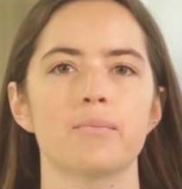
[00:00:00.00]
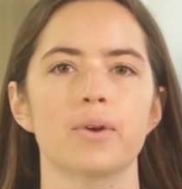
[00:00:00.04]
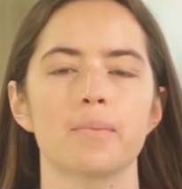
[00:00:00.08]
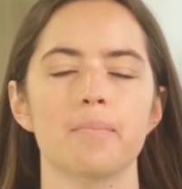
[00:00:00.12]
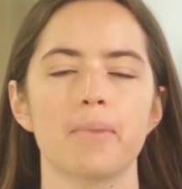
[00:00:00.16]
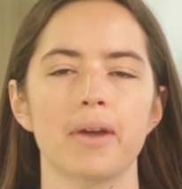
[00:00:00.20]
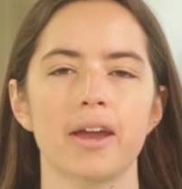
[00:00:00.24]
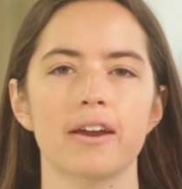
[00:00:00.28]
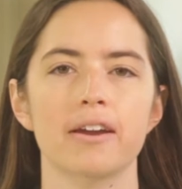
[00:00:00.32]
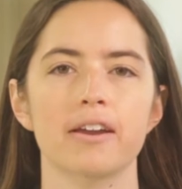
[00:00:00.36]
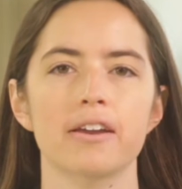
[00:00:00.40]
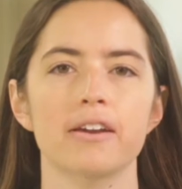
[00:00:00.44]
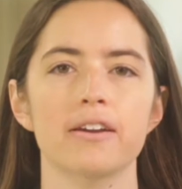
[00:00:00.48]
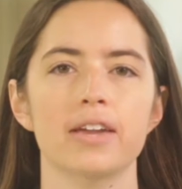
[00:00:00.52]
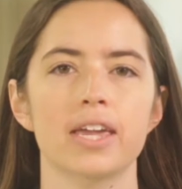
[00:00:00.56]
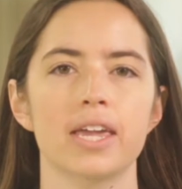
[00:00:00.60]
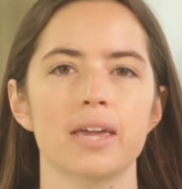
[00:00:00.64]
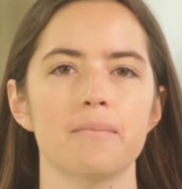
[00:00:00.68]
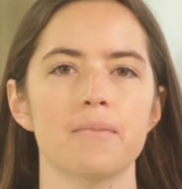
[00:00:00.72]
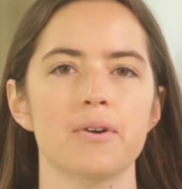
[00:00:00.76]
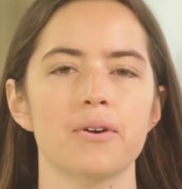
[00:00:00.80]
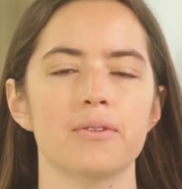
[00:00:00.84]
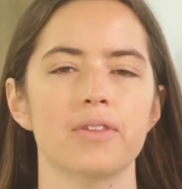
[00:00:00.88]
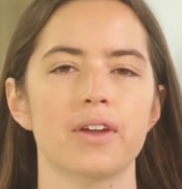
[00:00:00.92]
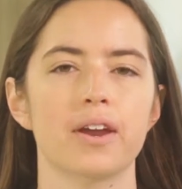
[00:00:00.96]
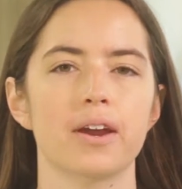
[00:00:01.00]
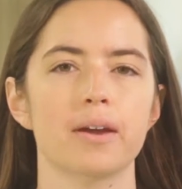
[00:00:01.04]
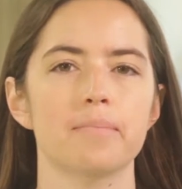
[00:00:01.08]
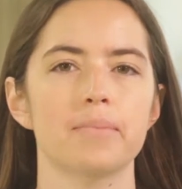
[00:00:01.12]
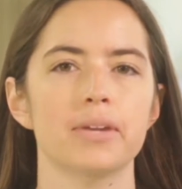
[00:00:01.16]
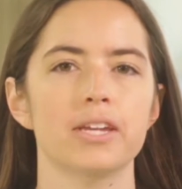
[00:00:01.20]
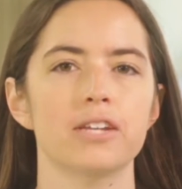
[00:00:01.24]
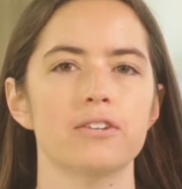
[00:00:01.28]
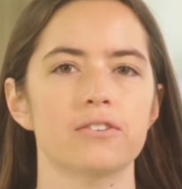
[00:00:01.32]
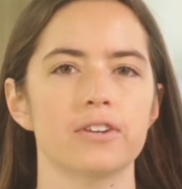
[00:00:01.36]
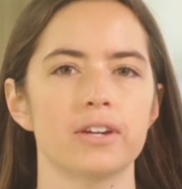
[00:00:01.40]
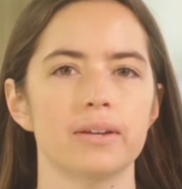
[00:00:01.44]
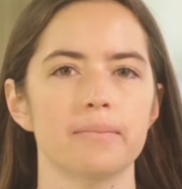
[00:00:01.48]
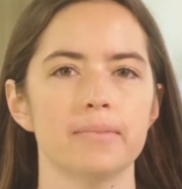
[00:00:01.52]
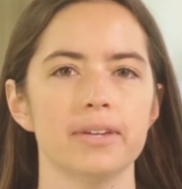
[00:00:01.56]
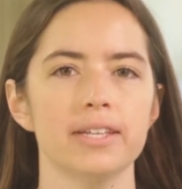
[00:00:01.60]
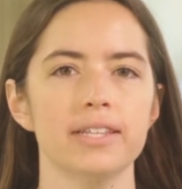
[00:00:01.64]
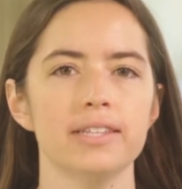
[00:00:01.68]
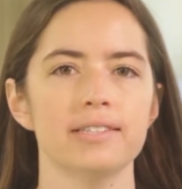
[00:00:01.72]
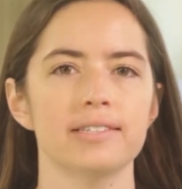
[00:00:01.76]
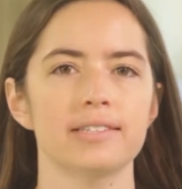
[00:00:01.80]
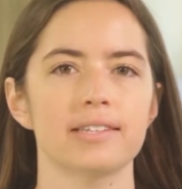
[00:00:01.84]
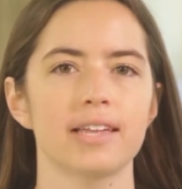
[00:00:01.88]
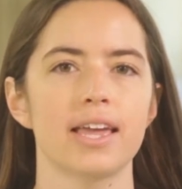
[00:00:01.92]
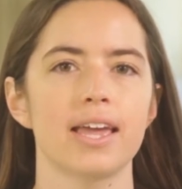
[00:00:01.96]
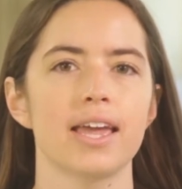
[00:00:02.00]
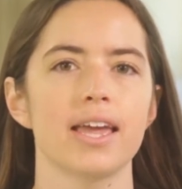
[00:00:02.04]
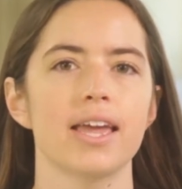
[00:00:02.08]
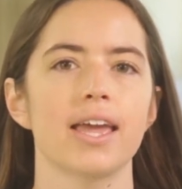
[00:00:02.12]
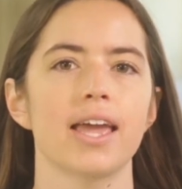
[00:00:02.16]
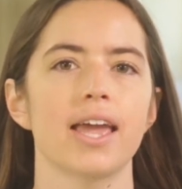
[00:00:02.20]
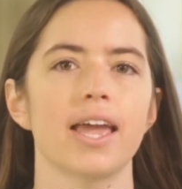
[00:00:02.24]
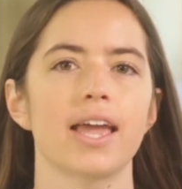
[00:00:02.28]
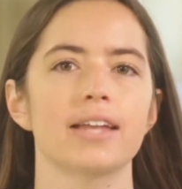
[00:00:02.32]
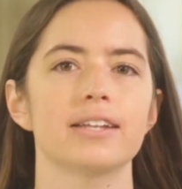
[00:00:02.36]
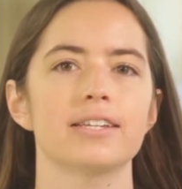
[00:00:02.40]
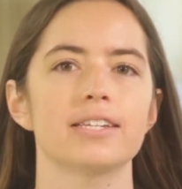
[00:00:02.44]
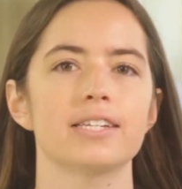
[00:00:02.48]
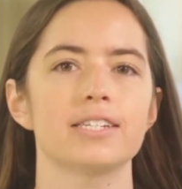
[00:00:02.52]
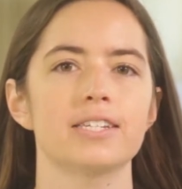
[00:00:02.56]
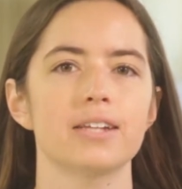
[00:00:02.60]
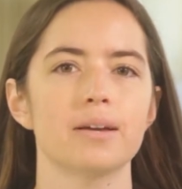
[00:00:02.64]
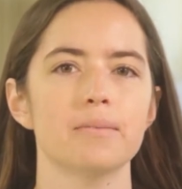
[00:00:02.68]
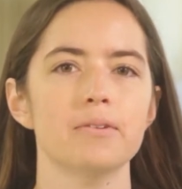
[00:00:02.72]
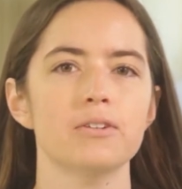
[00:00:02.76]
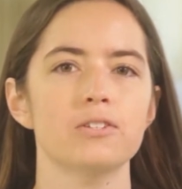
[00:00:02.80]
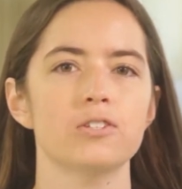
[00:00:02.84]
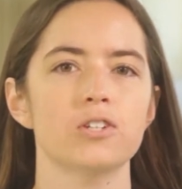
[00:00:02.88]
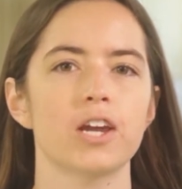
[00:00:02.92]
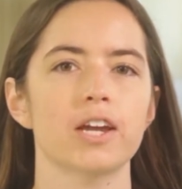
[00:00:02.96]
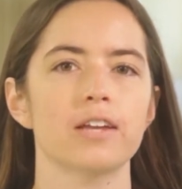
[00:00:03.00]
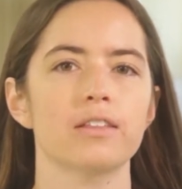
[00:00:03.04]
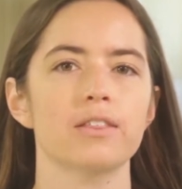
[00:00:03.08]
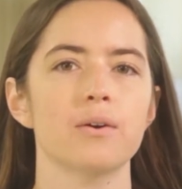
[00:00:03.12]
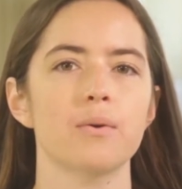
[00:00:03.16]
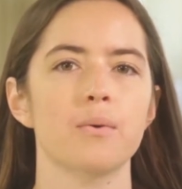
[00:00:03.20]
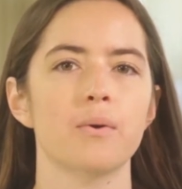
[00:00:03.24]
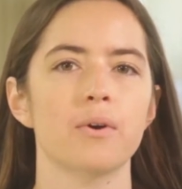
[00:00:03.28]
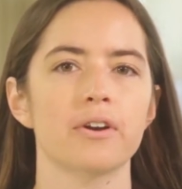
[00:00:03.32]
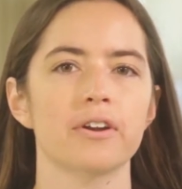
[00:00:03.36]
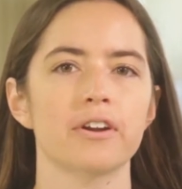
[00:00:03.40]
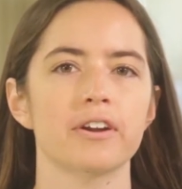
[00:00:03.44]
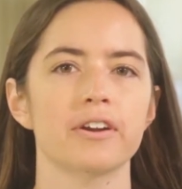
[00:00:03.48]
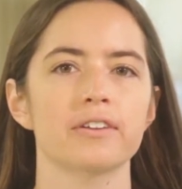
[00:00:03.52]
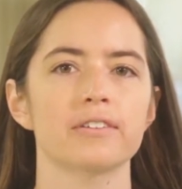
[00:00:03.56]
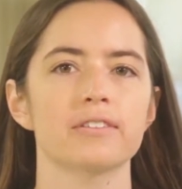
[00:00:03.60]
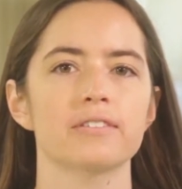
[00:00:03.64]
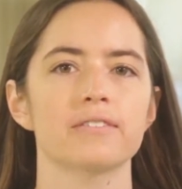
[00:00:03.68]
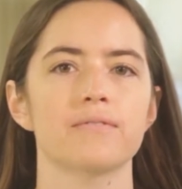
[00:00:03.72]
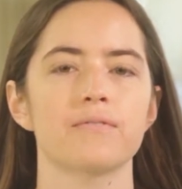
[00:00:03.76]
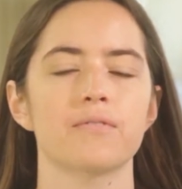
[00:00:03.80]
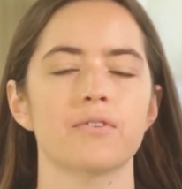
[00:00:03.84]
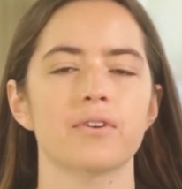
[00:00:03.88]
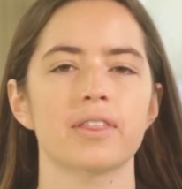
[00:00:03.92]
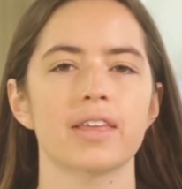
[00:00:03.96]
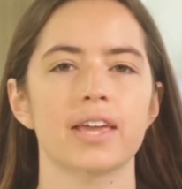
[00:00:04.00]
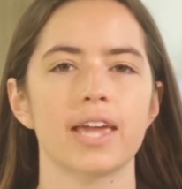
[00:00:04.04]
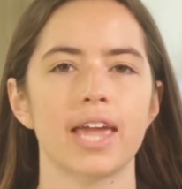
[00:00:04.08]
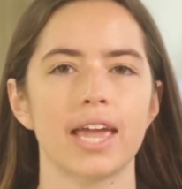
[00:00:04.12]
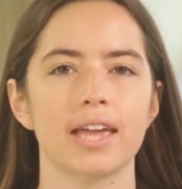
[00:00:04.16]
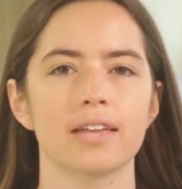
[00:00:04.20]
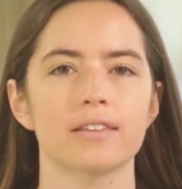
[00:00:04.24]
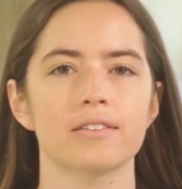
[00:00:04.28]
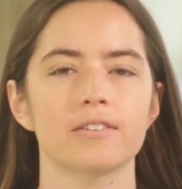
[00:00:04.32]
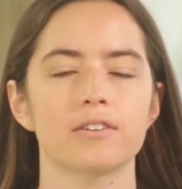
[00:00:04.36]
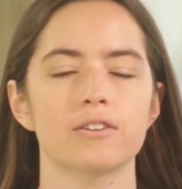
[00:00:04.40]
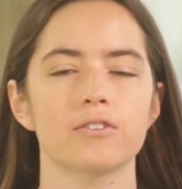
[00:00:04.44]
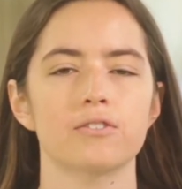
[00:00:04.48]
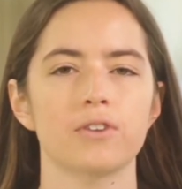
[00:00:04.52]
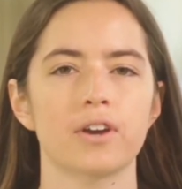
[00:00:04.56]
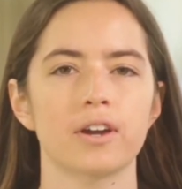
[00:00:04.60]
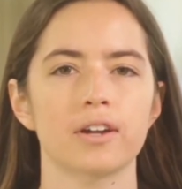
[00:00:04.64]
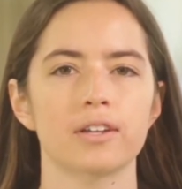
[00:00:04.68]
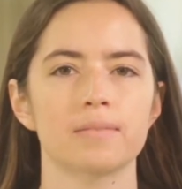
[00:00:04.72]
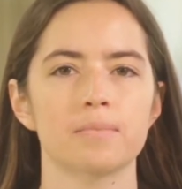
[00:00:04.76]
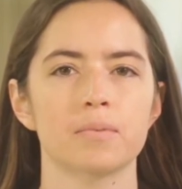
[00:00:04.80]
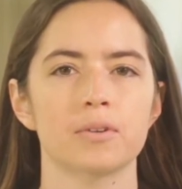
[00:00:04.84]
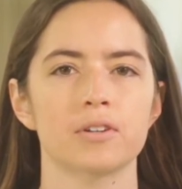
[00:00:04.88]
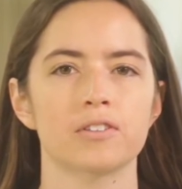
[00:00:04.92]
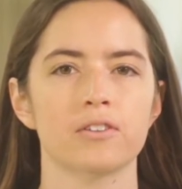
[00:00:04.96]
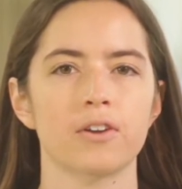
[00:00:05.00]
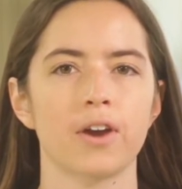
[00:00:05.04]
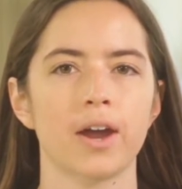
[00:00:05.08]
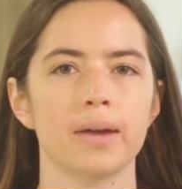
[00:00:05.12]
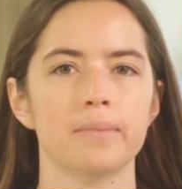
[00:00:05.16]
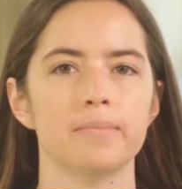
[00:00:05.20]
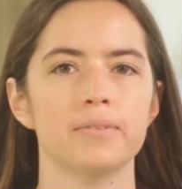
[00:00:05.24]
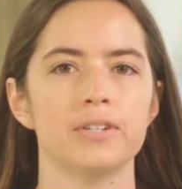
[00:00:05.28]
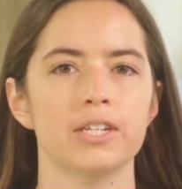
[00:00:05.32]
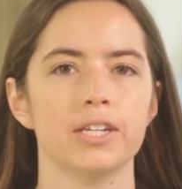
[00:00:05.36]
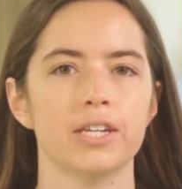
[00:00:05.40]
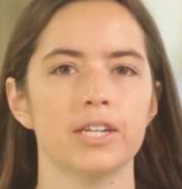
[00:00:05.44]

prepare your chemotherapy treatments and to double-check the orders for the cancer drugs prescribed to